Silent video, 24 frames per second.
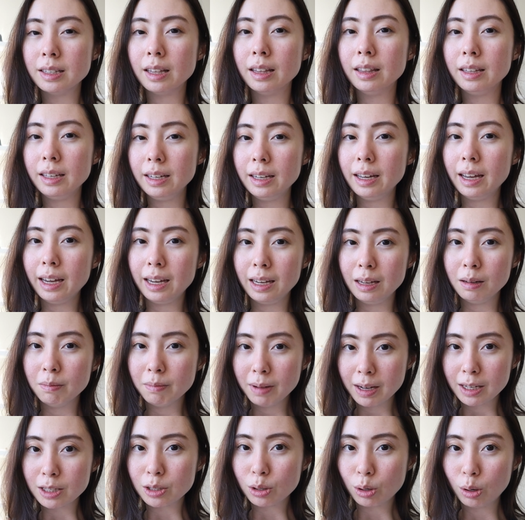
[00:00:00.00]
the
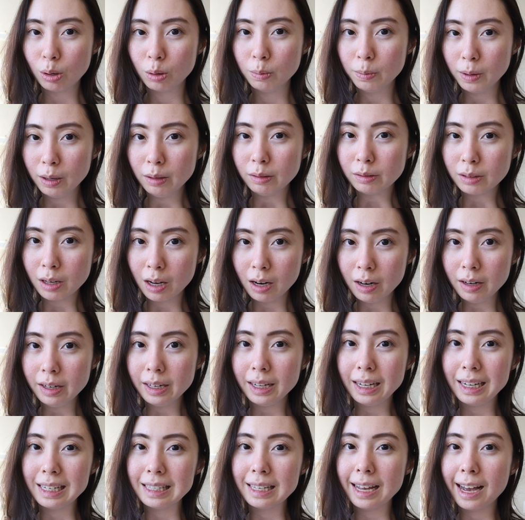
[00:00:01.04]
Amex Cobalt
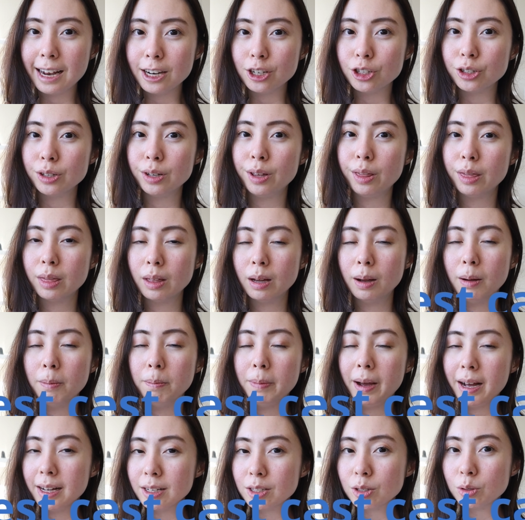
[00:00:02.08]
card is actually the
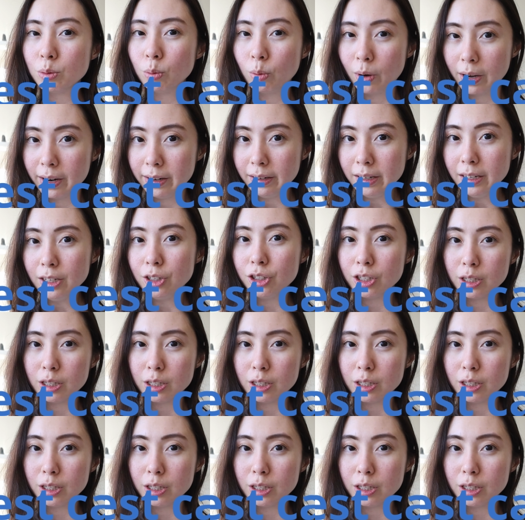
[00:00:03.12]
best one,